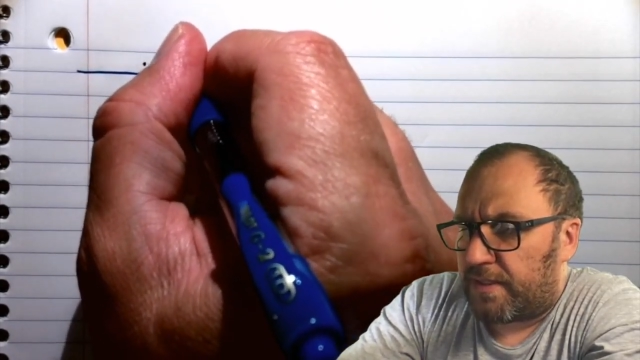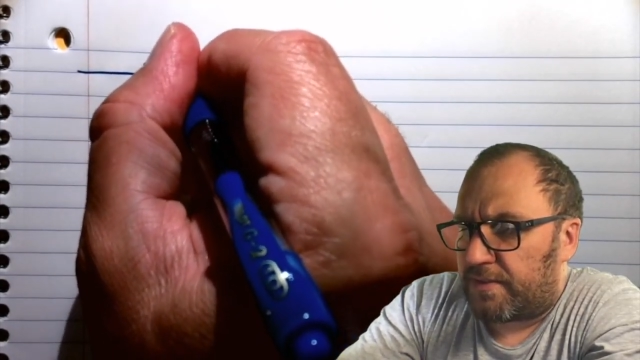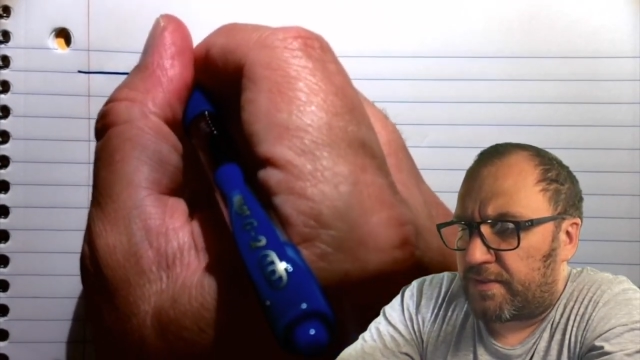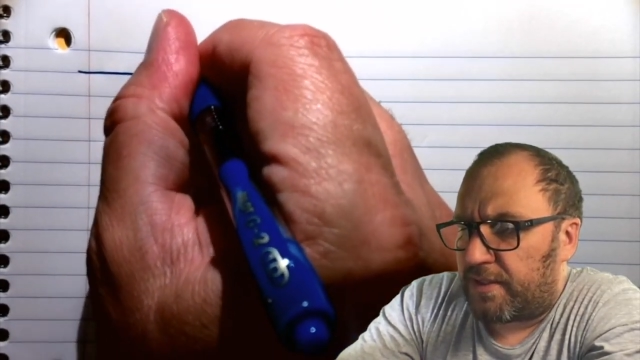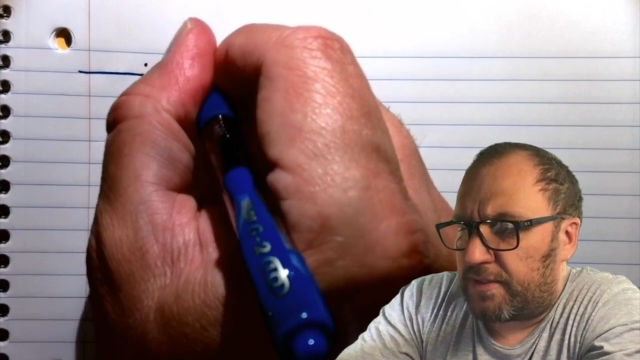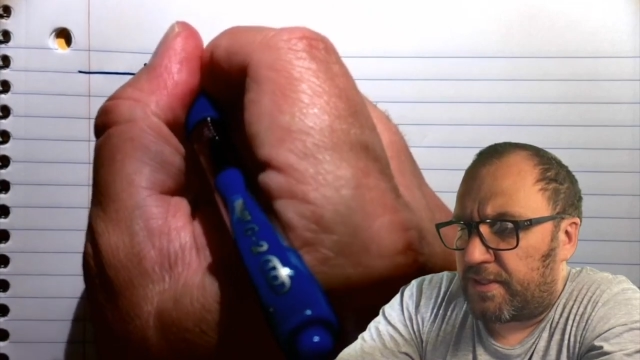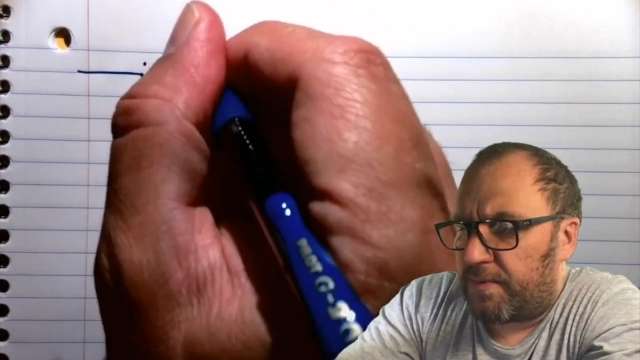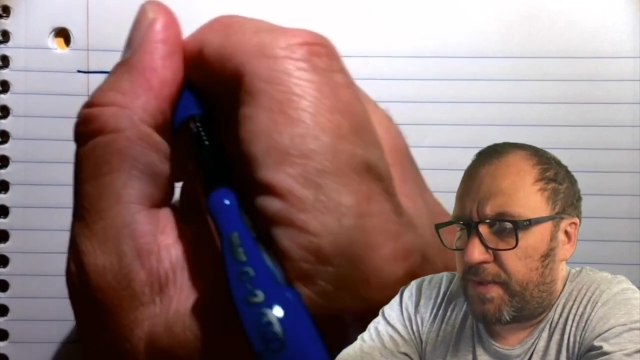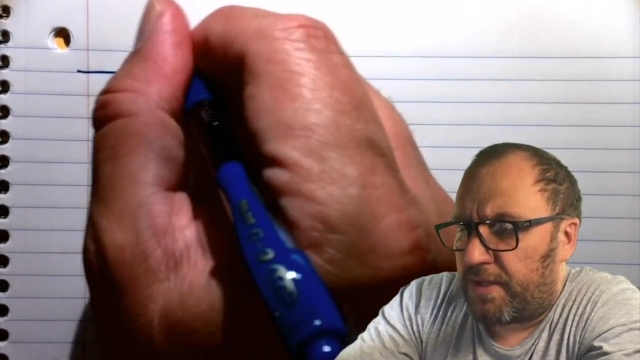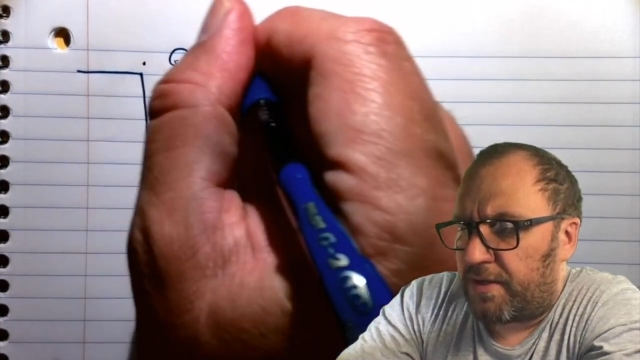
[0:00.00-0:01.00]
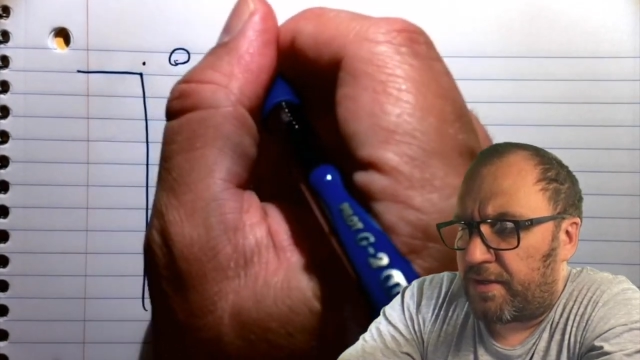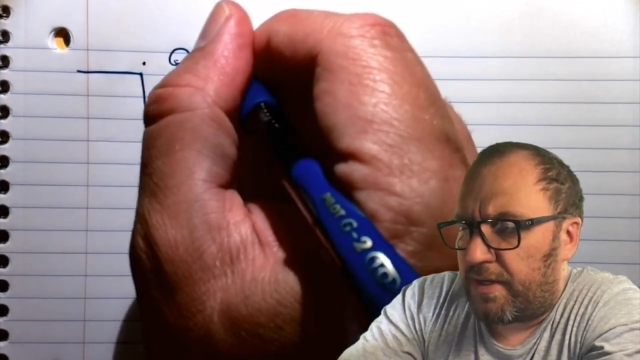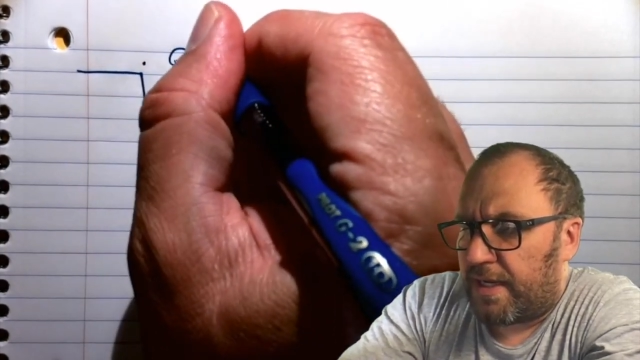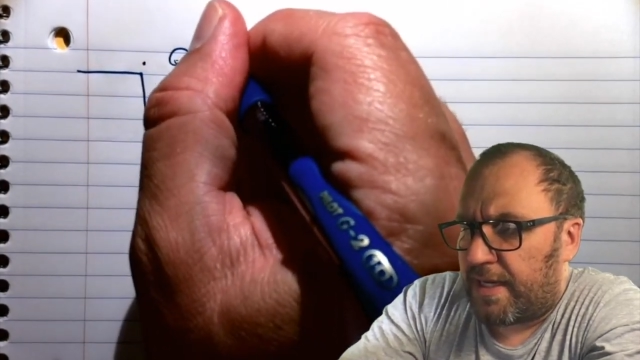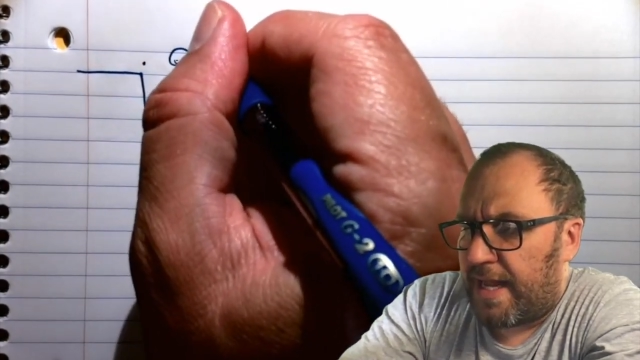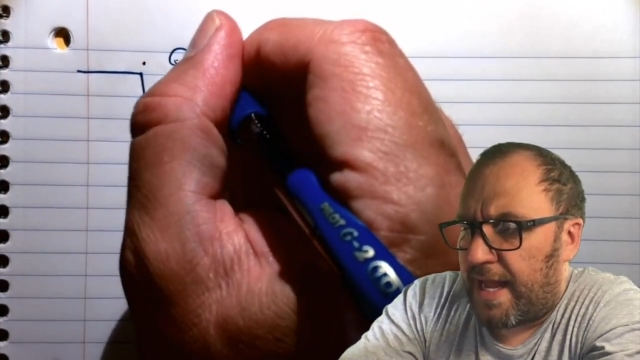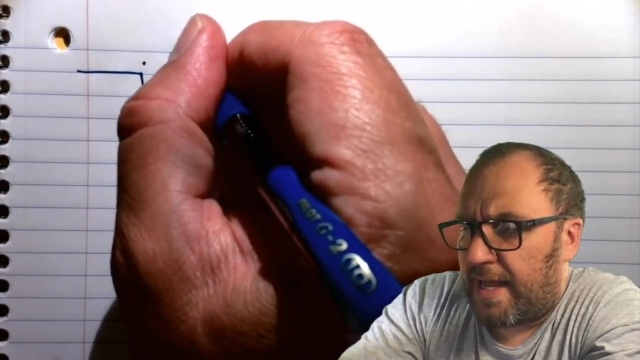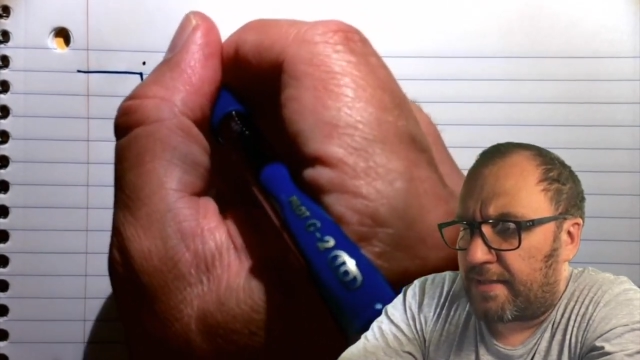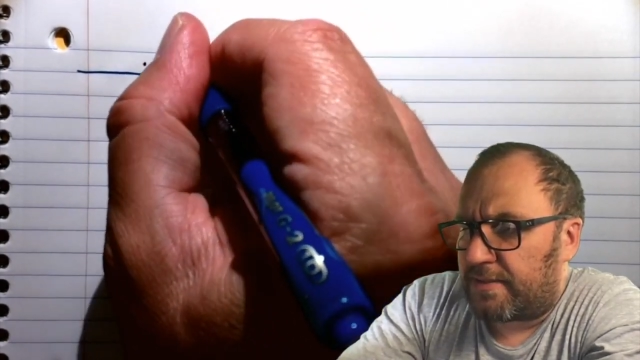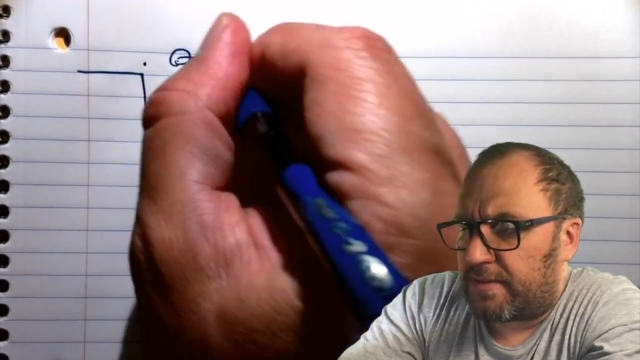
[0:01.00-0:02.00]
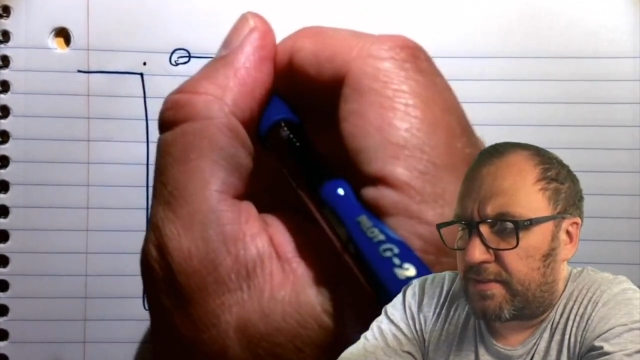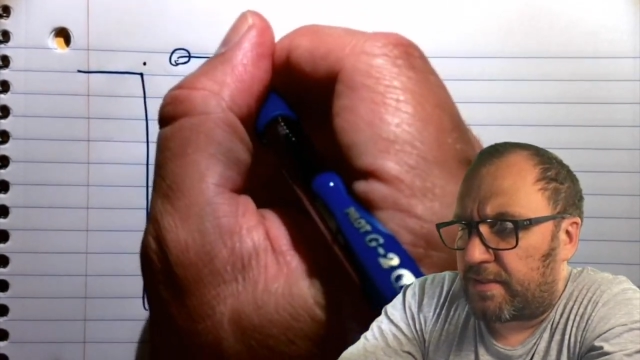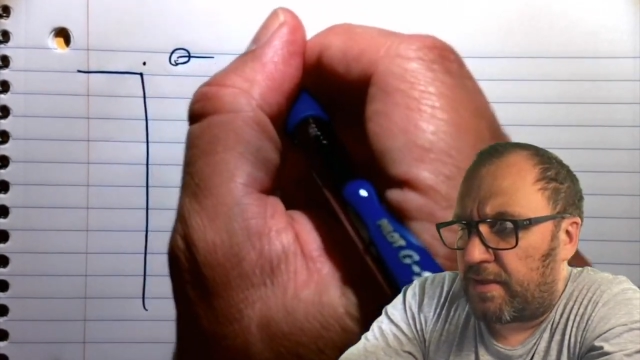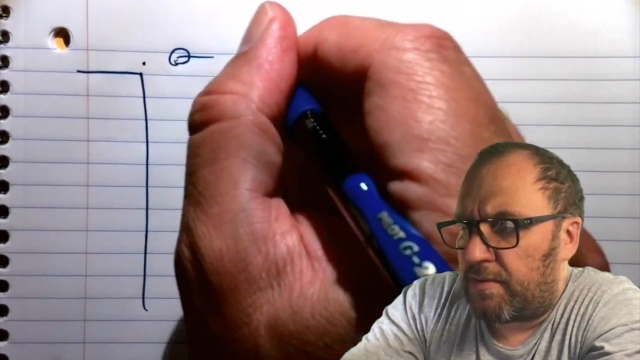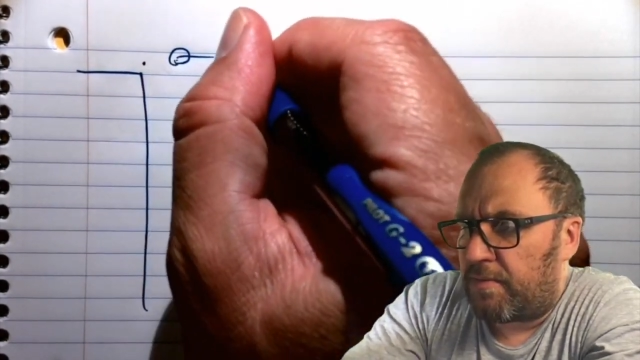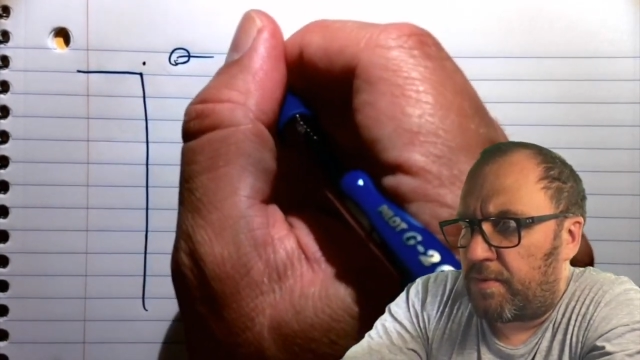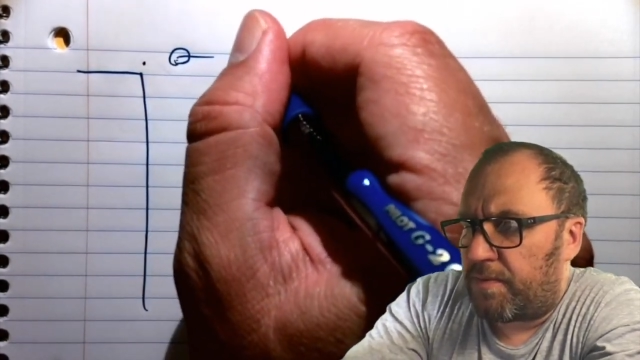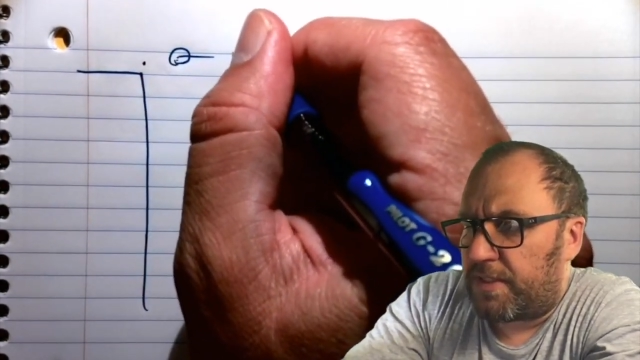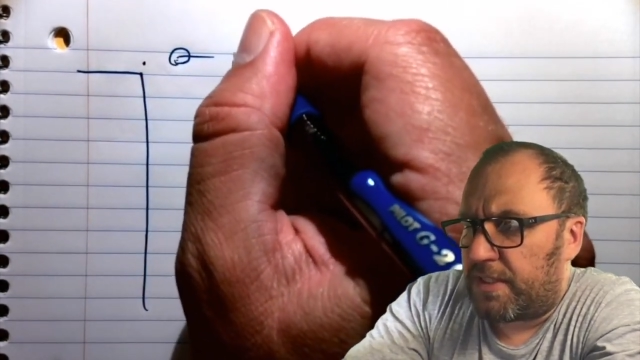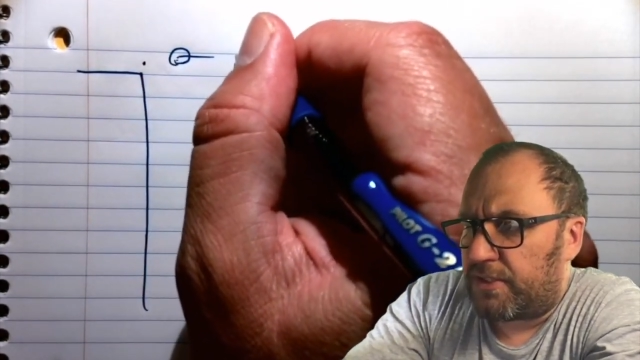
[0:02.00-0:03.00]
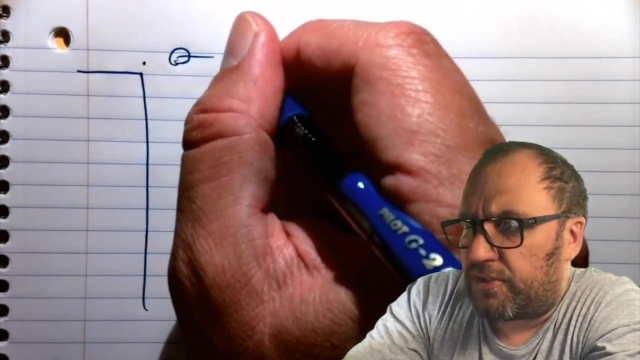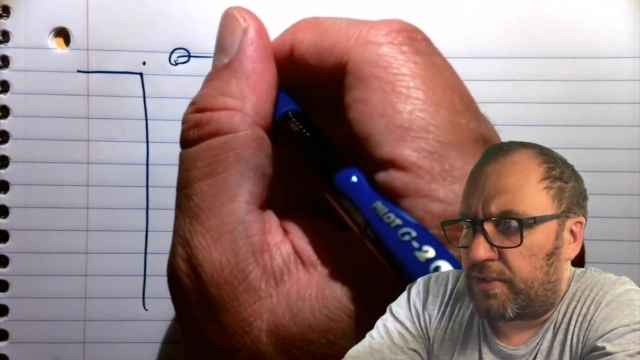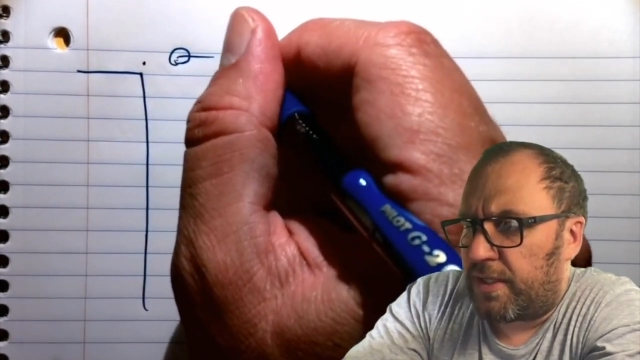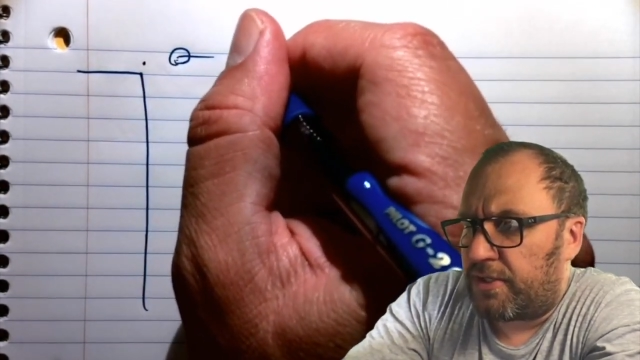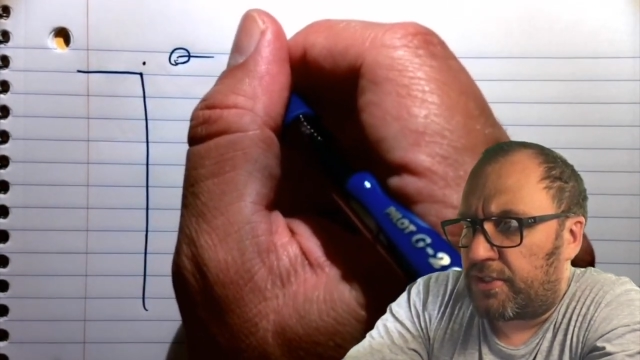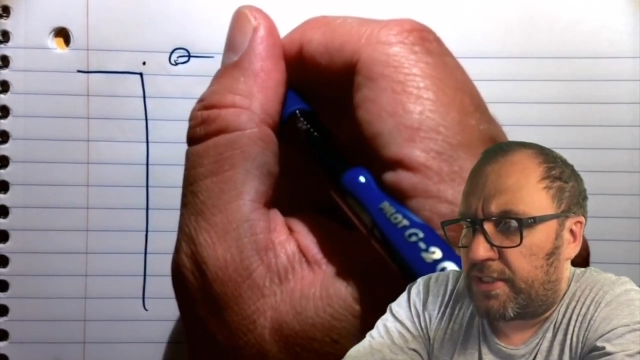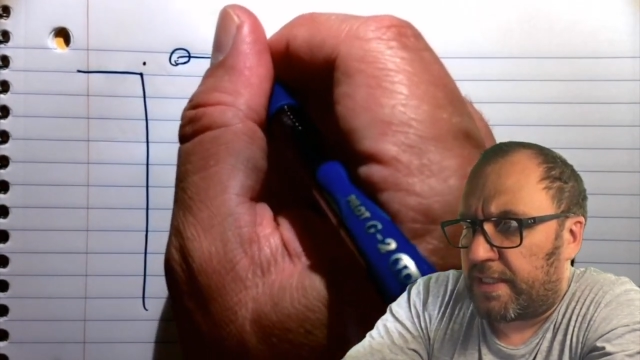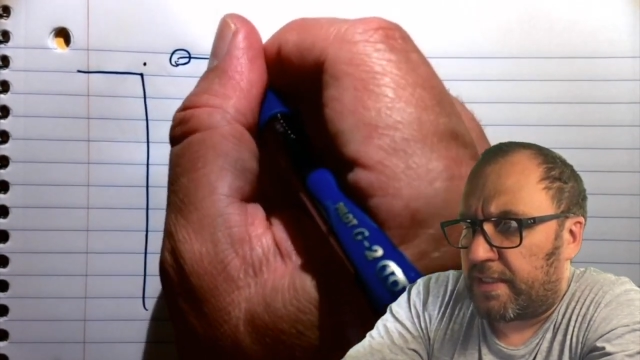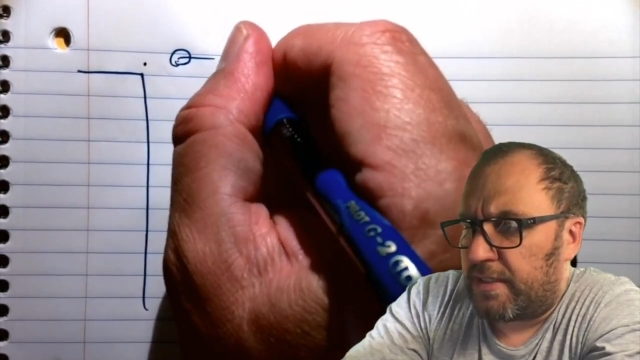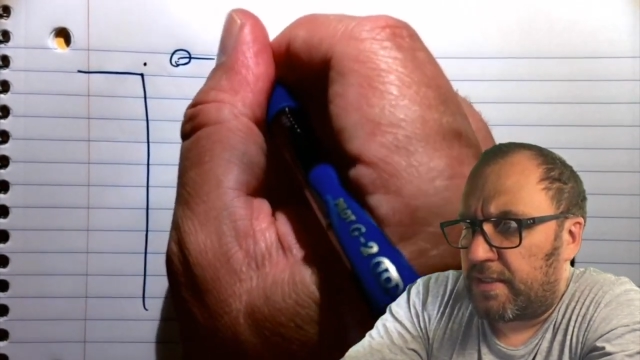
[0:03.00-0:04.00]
starts up here, and it has some potential energy.